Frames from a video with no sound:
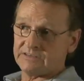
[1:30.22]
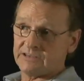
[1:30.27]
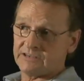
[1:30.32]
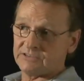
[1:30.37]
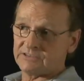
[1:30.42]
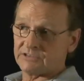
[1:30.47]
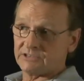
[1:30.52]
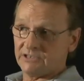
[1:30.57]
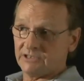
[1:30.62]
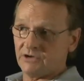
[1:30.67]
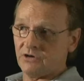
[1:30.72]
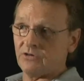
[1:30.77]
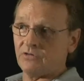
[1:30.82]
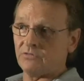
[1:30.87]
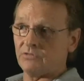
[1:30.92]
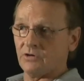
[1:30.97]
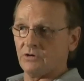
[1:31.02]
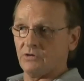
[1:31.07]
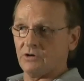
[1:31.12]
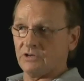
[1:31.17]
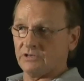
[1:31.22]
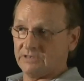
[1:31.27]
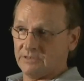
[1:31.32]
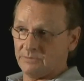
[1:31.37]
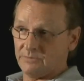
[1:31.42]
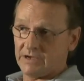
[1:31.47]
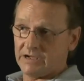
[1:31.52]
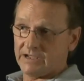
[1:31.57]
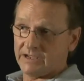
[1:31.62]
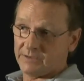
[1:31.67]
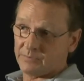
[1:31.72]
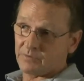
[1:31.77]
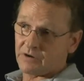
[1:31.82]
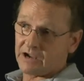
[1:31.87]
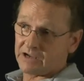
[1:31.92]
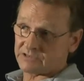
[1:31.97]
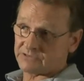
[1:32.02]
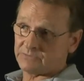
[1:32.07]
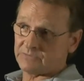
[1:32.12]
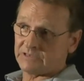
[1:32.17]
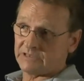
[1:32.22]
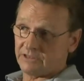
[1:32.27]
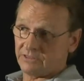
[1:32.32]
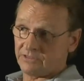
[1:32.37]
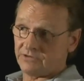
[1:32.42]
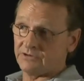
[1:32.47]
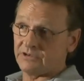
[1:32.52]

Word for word: and we intentionally over-oiled it by approximately